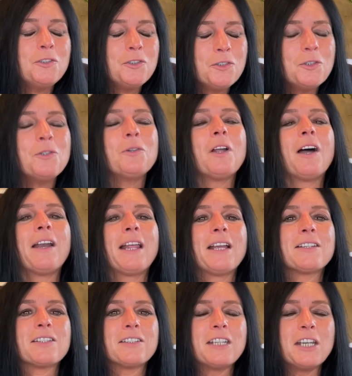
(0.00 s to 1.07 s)
Do not
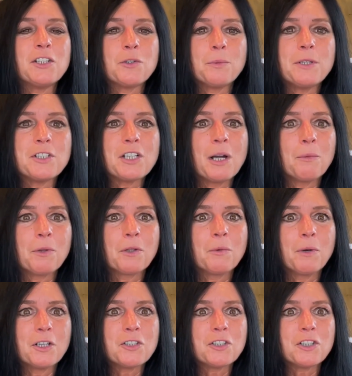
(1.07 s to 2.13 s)
hesitate to reach out with
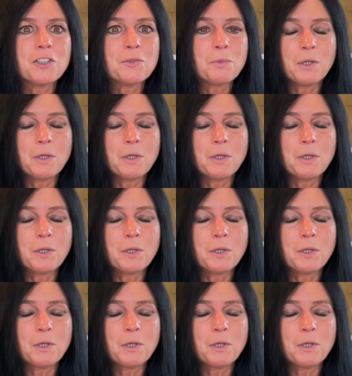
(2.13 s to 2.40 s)
questions,